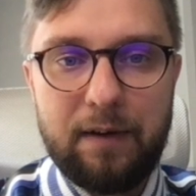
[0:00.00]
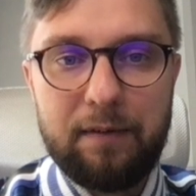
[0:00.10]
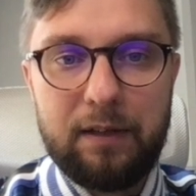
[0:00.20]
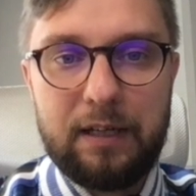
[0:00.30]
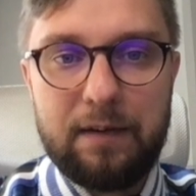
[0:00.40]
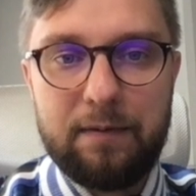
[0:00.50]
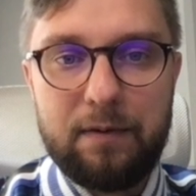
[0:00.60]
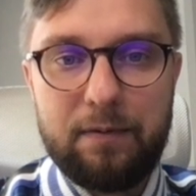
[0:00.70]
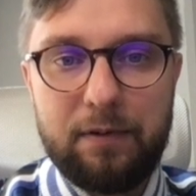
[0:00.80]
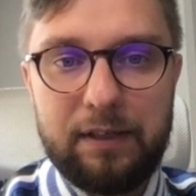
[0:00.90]
I will have
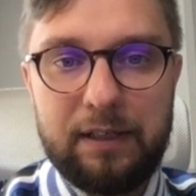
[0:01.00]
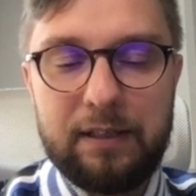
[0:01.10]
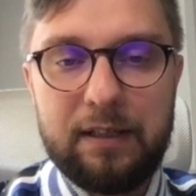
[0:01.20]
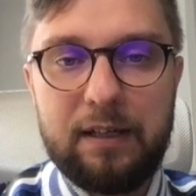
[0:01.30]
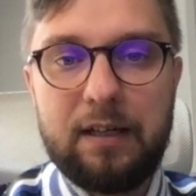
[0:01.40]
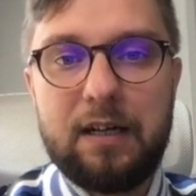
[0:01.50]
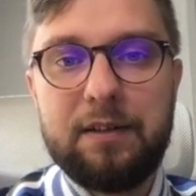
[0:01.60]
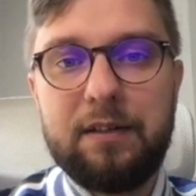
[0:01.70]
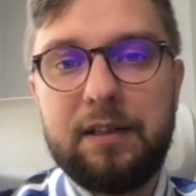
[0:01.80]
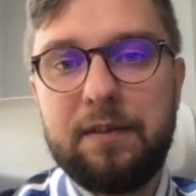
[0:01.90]

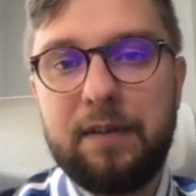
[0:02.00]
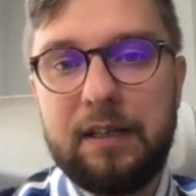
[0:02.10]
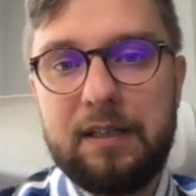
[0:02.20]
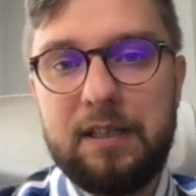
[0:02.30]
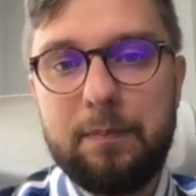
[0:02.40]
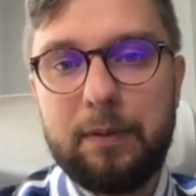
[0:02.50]
320